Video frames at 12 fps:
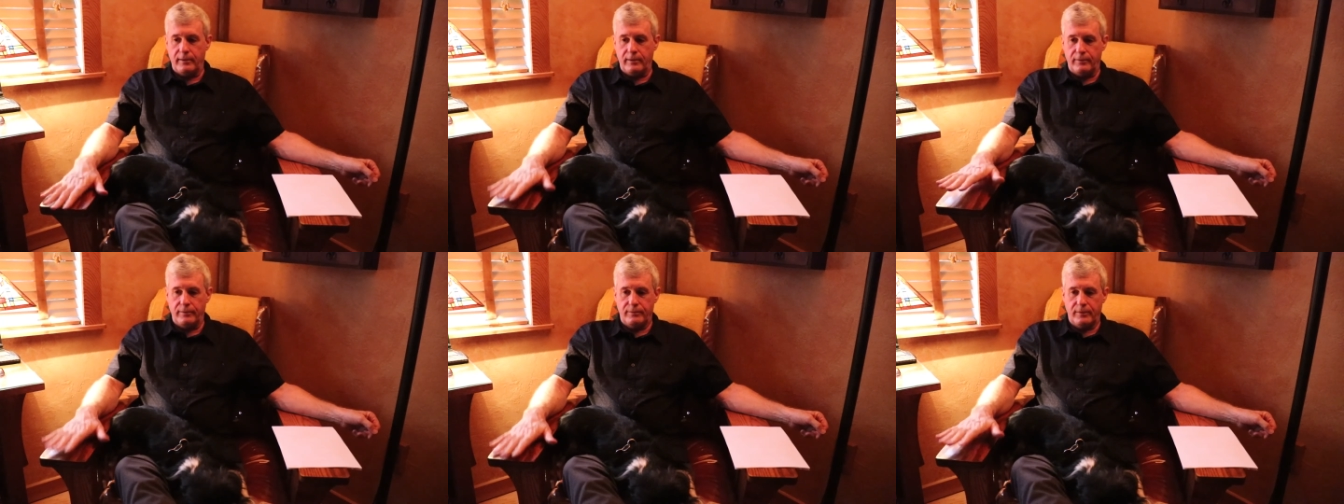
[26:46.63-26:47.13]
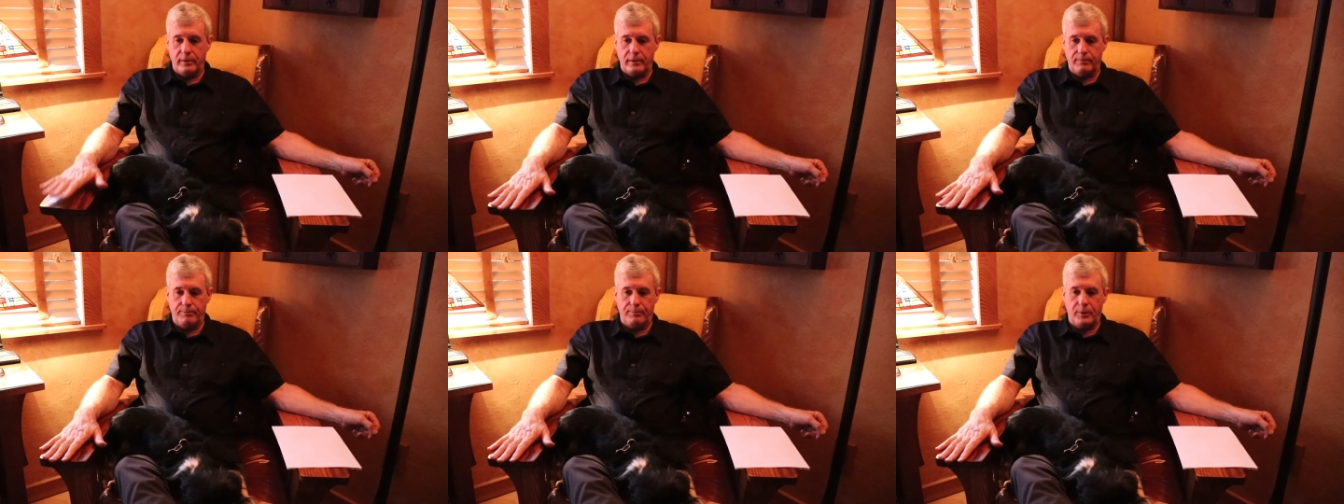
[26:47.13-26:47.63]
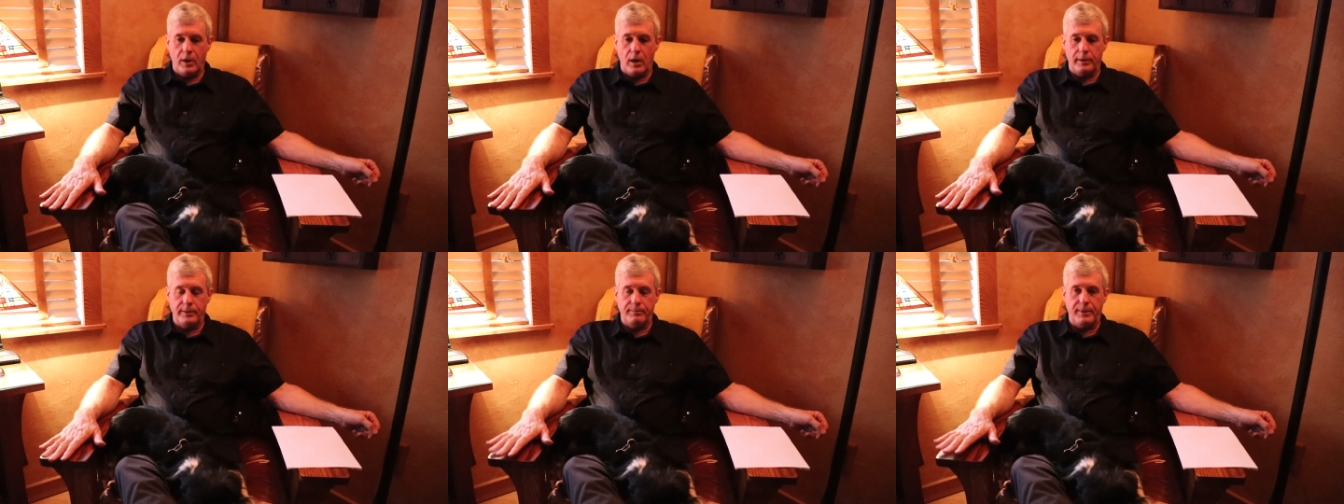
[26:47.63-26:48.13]
a, a
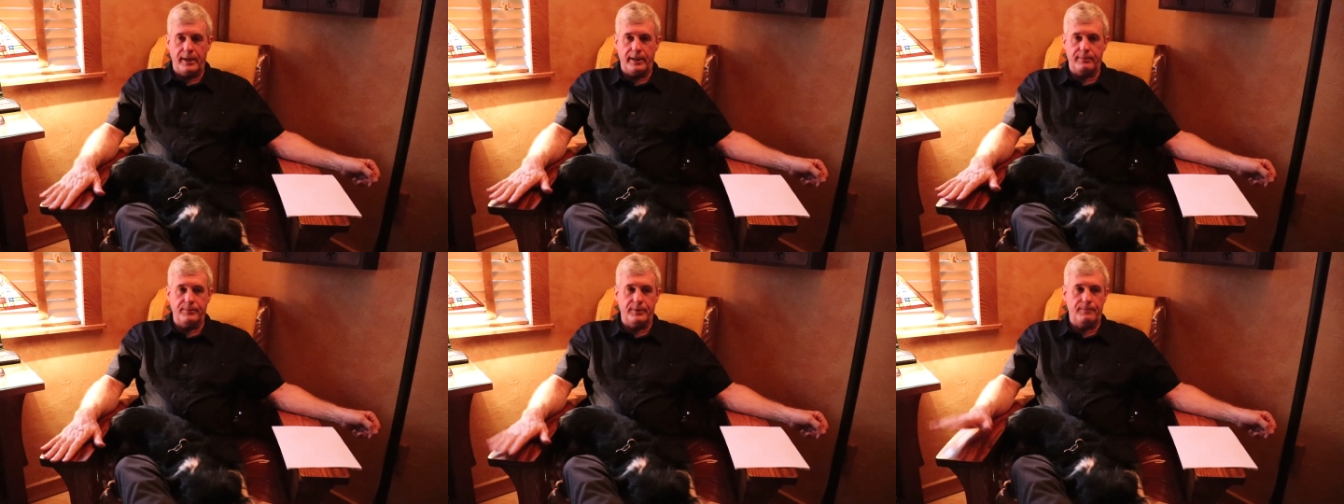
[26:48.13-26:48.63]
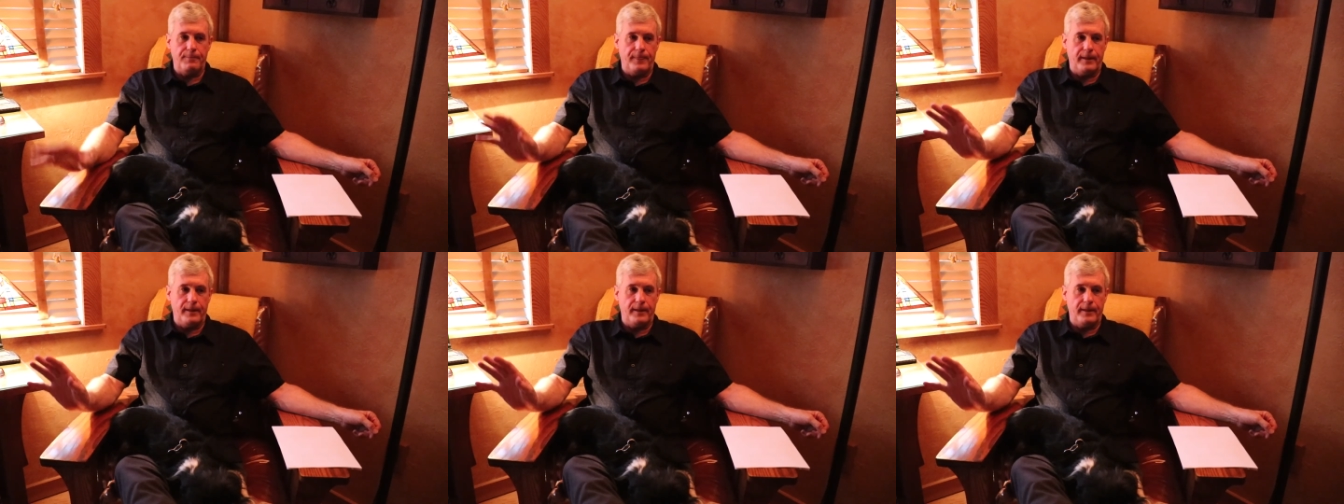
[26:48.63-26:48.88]
gun embankment,